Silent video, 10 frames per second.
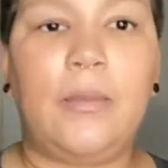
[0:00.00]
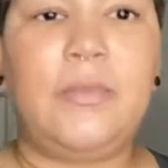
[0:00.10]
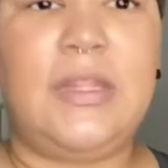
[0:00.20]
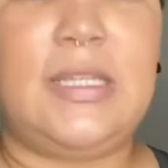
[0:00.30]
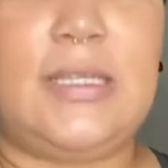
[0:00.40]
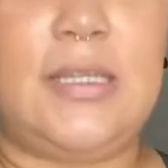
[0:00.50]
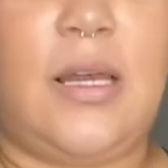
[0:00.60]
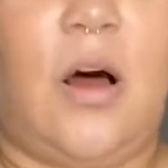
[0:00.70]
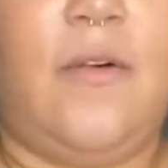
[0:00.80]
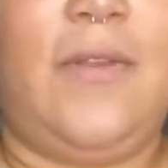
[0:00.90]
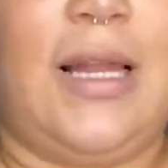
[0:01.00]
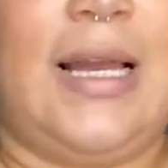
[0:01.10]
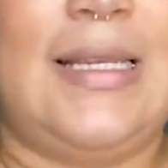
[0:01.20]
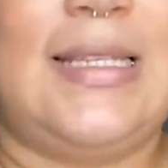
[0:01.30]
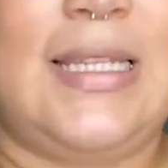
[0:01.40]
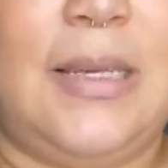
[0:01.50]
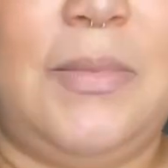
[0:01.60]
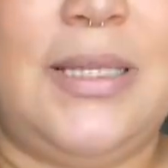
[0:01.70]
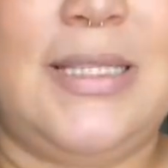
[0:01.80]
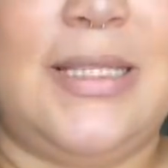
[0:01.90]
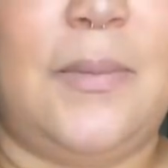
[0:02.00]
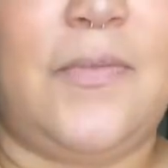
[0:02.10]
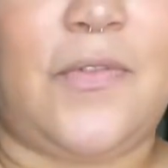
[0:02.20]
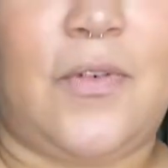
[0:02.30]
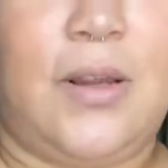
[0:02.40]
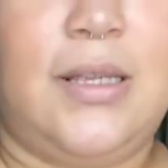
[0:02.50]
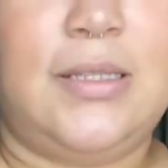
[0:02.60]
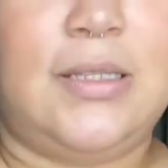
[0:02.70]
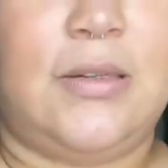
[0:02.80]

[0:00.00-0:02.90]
this offline seamless zip front.